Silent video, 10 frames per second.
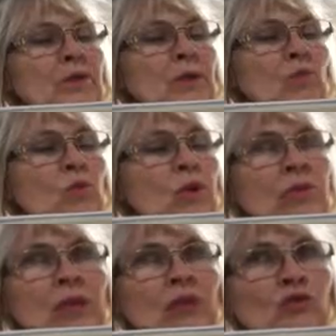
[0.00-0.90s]
was somewhere
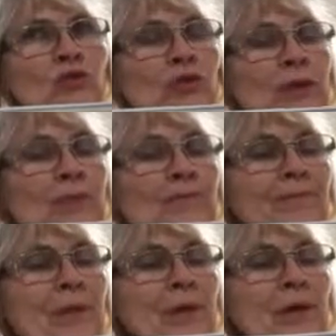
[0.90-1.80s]
in that tool shed,
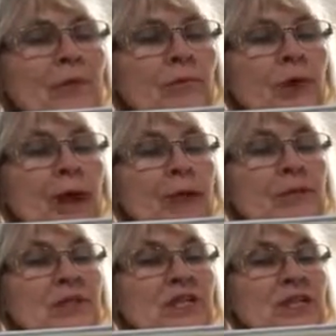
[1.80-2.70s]

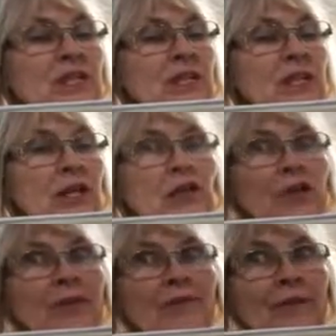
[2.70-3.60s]
perhaps hidden
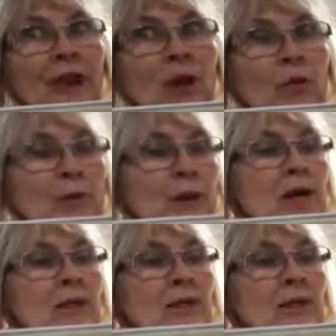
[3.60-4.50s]
underneath a flower
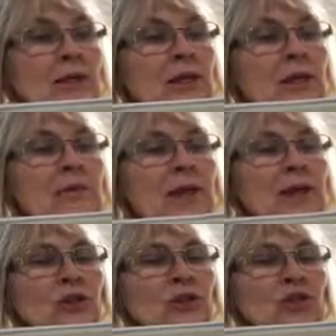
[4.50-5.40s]
pot. He
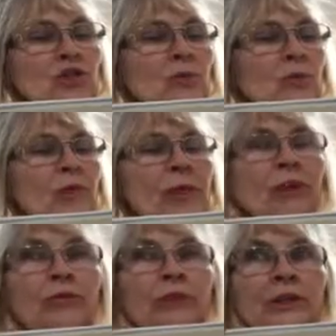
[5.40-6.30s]
began to turn them over
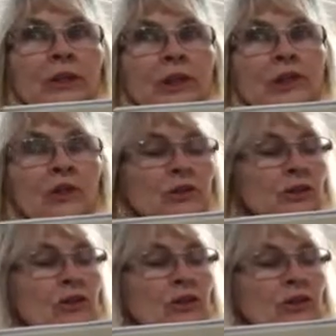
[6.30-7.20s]
carefully,
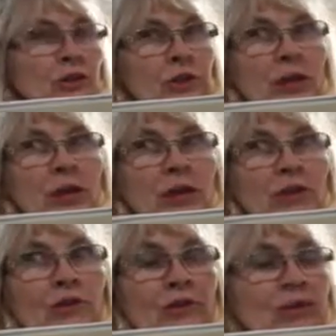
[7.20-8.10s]
looking
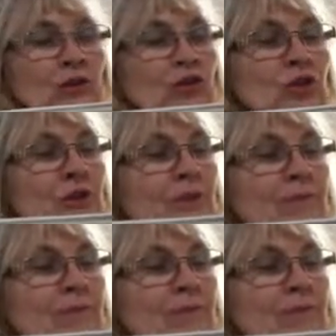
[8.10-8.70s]
under each.